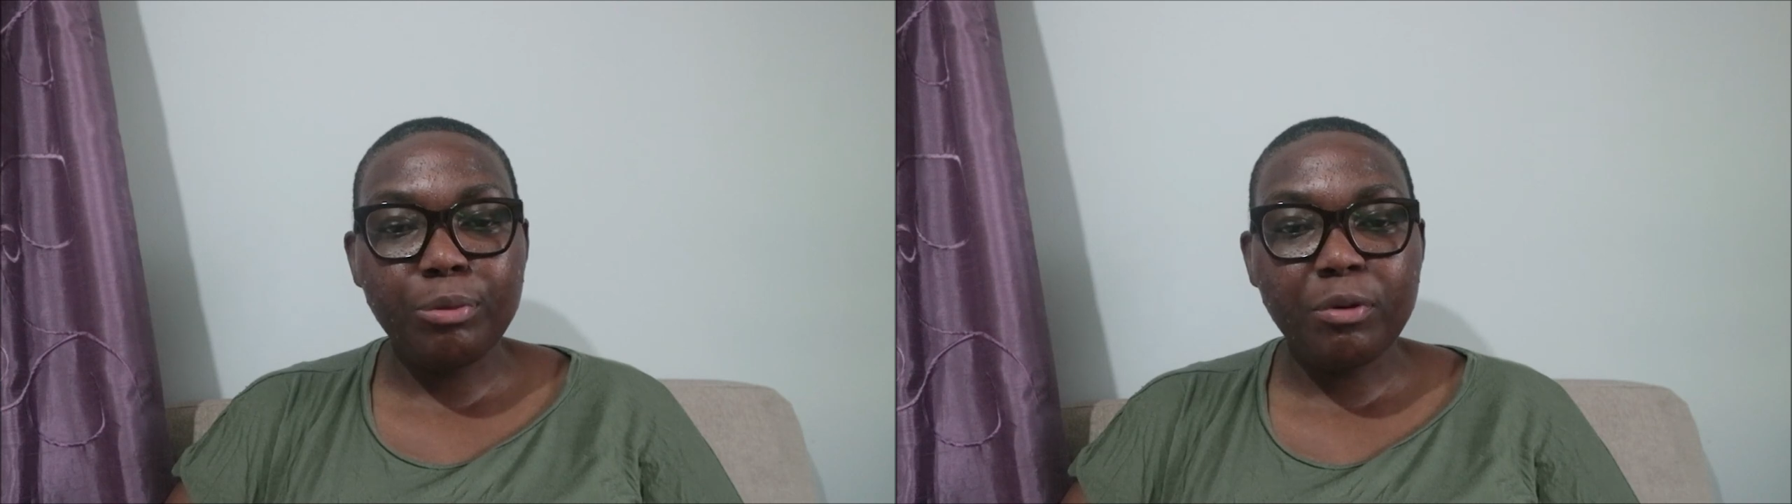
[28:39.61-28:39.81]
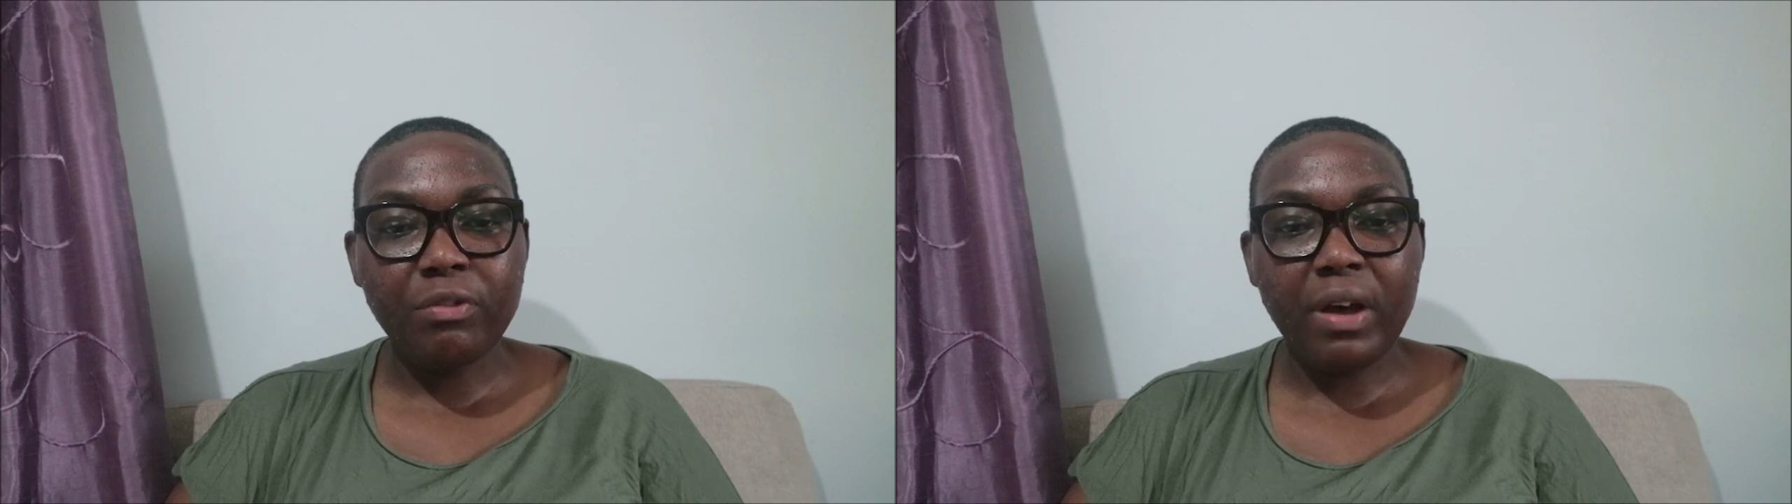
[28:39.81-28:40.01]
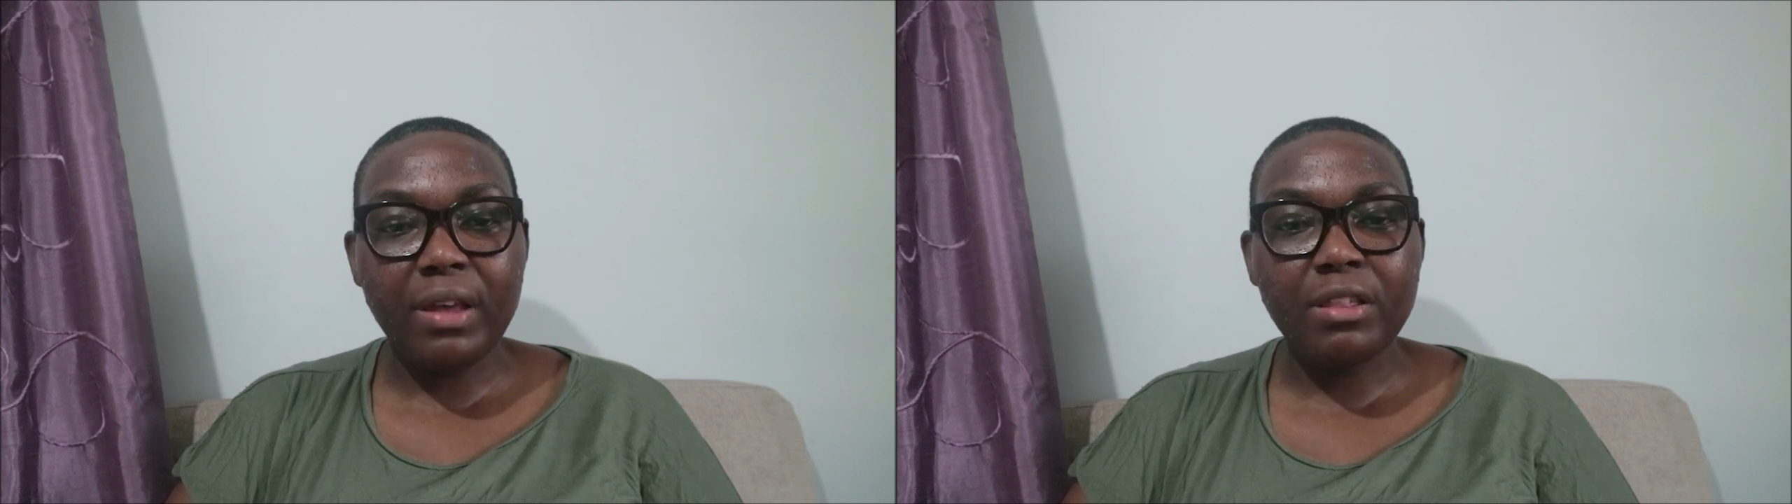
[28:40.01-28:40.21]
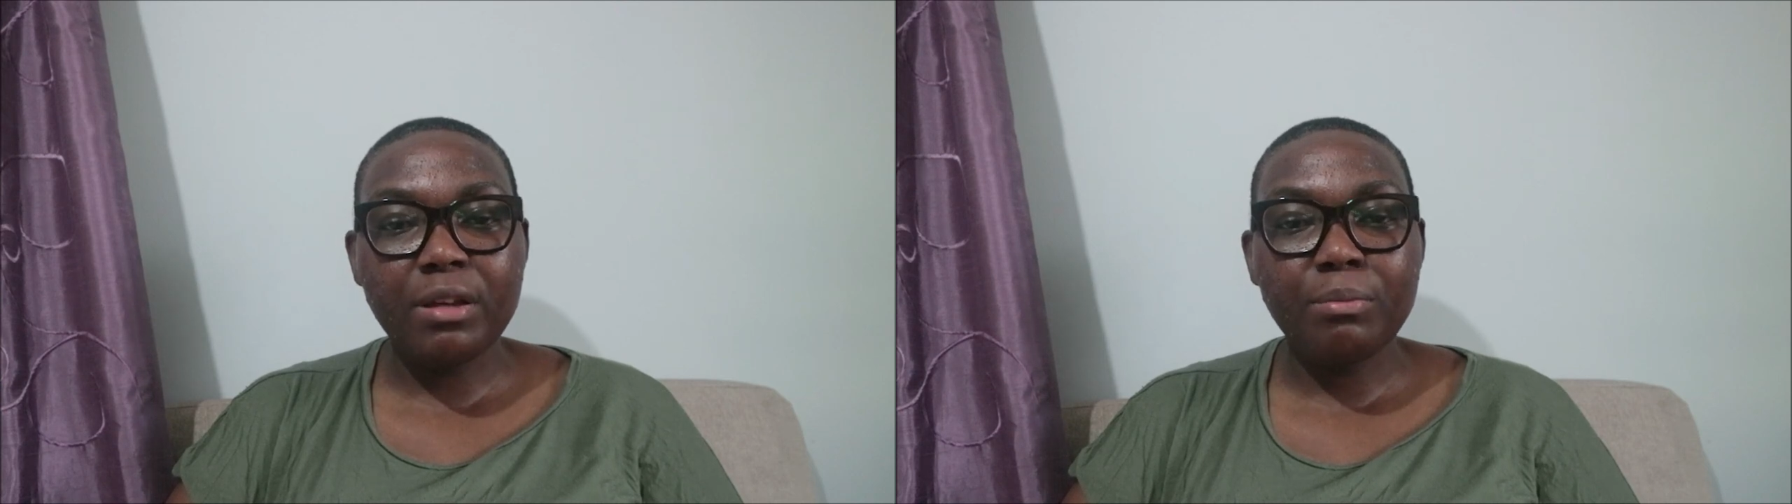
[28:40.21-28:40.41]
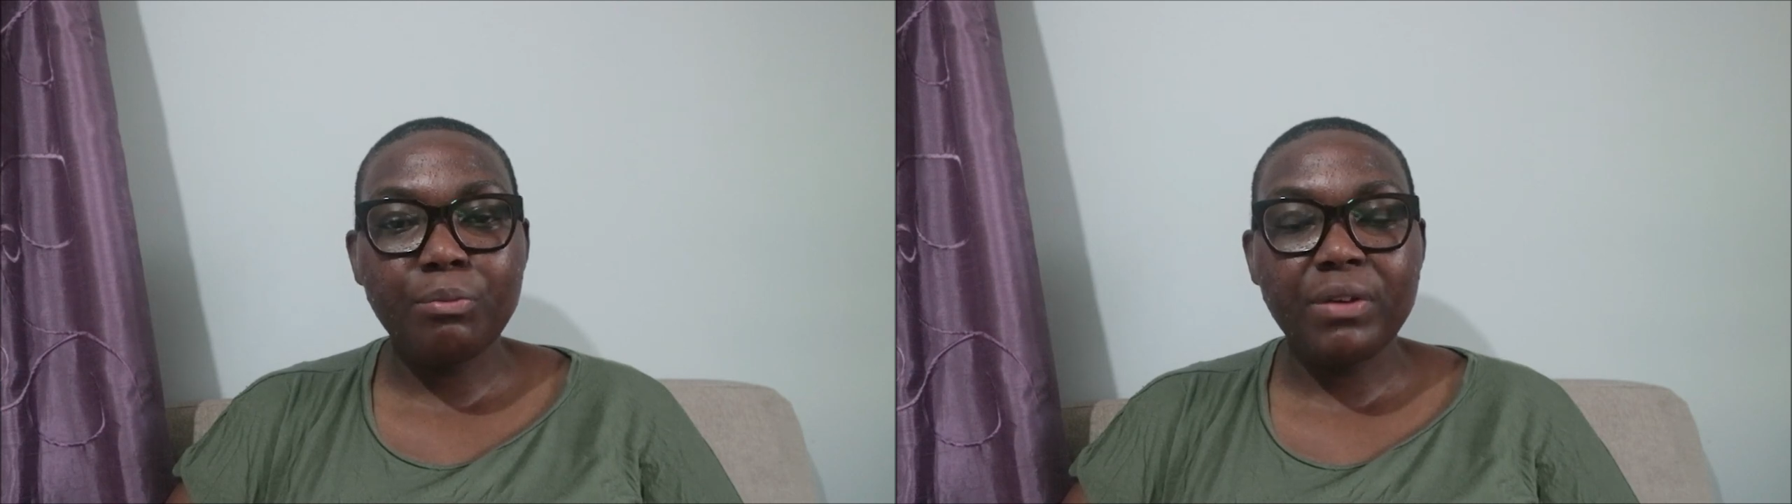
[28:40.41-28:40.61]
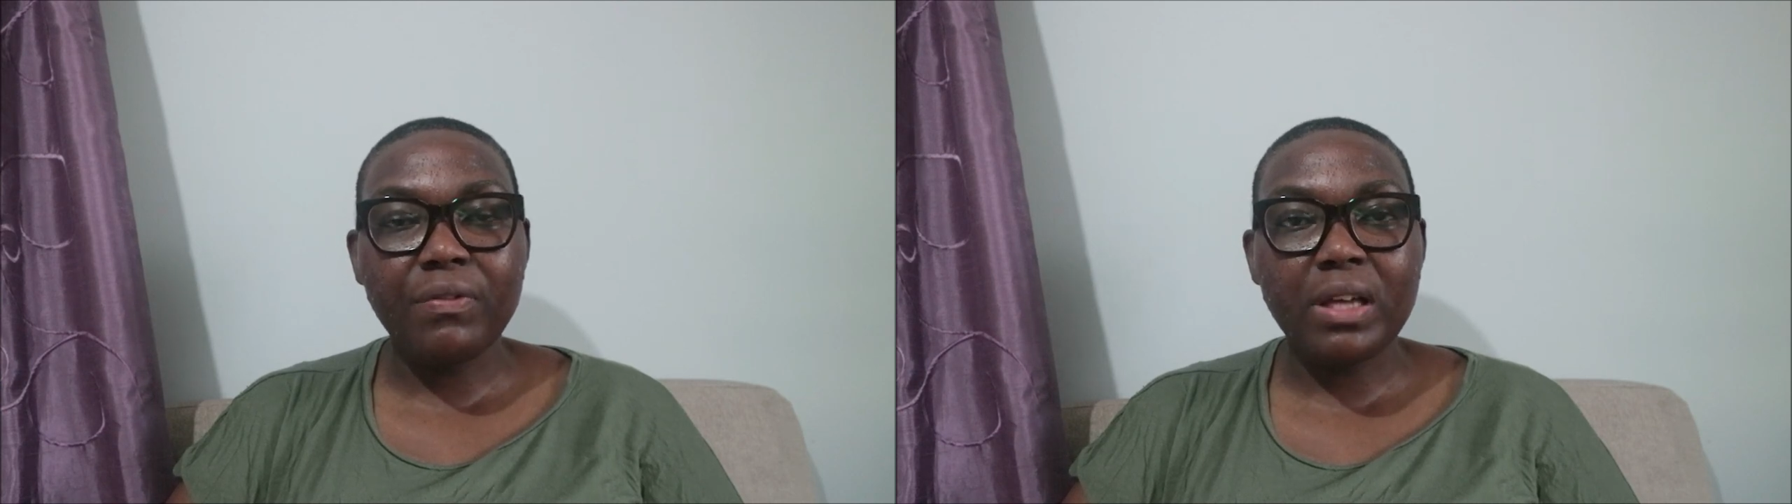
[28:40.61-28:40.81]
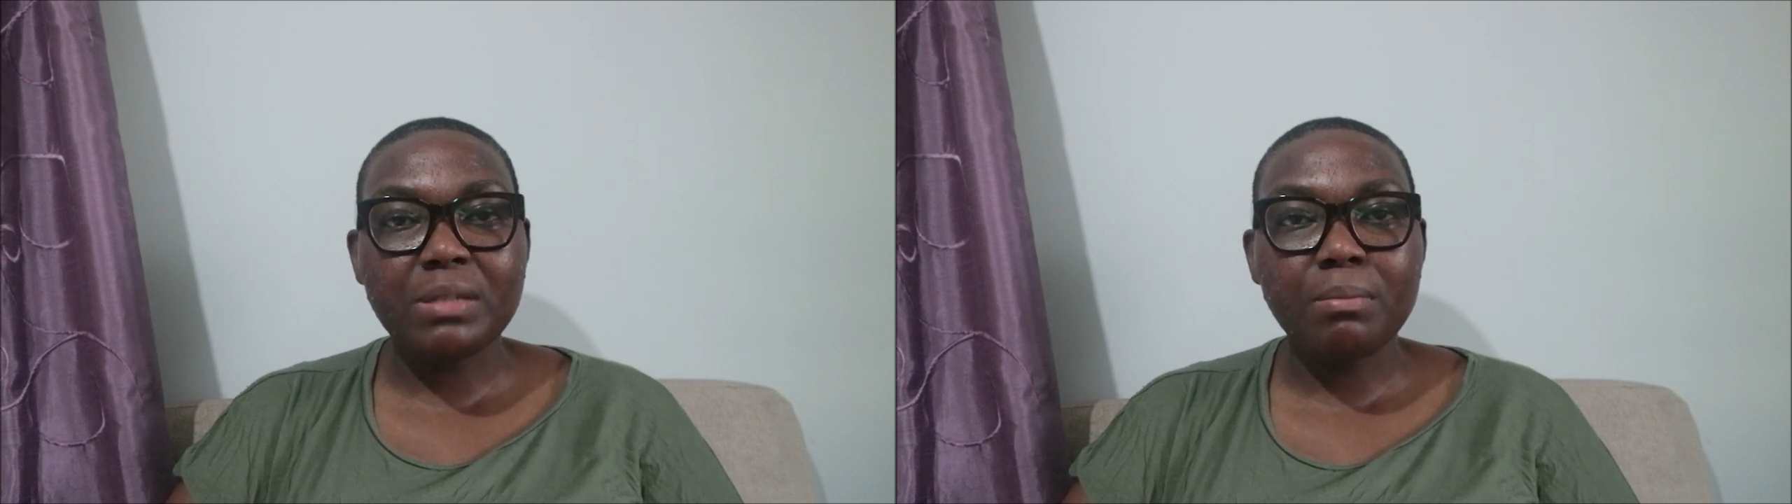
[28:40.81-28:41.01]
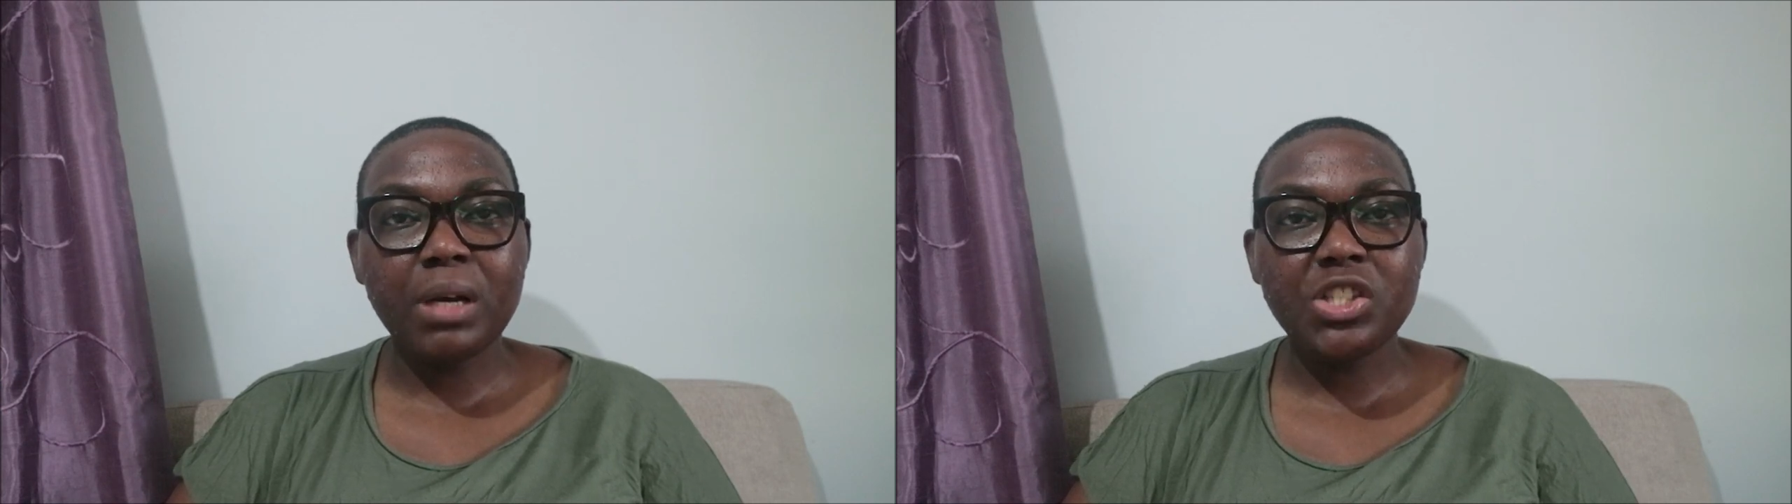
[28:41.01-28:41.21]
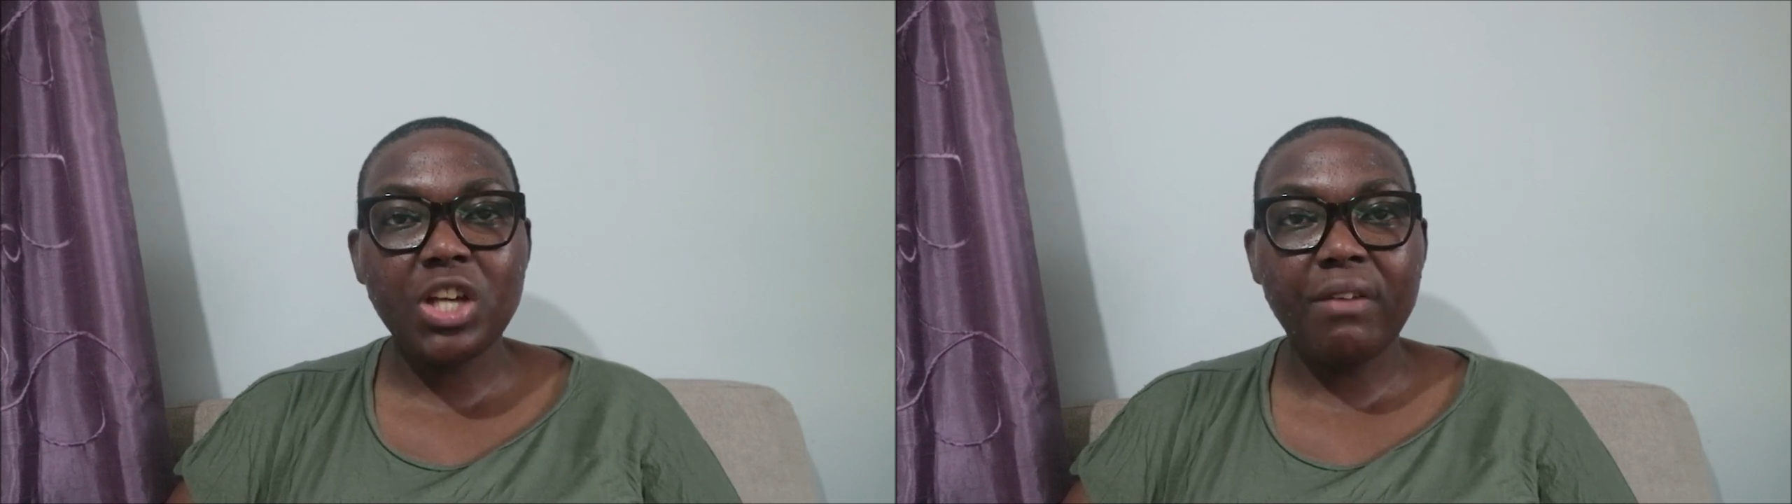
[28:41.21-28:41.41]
you provide them with as much